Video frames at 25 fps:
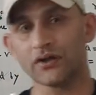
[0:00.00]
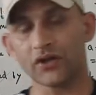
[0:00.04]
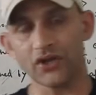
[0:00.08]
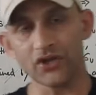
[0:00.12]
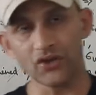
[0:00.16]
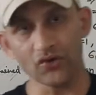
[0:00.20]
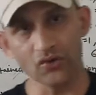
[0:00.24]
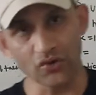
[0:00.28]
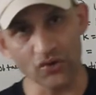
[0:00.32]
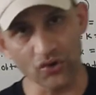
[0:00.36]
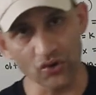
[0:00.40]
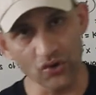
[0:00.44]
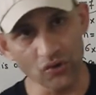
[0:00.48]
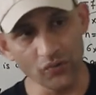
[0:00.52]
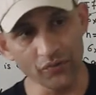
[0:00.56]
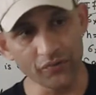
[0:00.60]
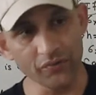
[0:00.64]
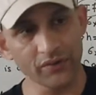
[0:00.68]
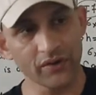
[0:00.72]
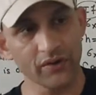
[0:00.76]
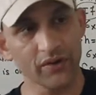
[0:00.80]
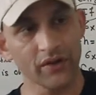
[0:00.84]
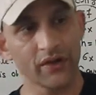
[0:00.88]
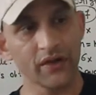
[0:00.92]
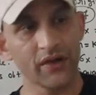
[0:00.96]
the
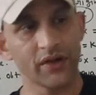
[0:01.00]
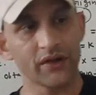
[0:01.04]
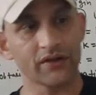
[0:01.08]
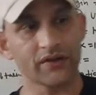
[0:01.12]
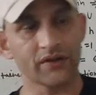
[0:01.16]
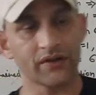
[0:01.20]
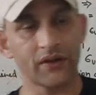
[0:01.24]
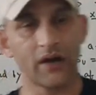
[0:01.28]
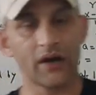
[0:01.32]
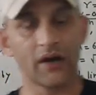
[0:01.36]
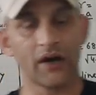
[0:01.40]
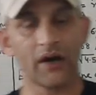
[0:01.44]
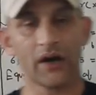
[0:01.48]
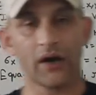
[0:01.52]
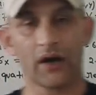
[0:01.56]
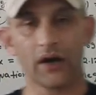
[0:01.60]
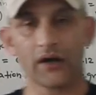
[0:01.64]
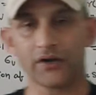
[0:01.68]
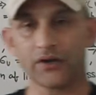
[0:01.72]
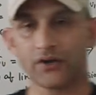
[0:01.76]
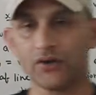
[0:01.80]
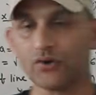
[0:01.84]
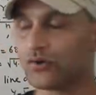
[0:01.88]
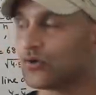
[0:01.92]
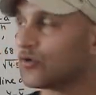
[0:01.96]
YouTube
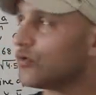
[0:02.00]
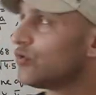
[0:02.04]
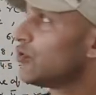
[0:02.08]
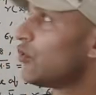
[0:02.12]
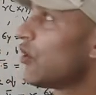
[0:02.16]
due to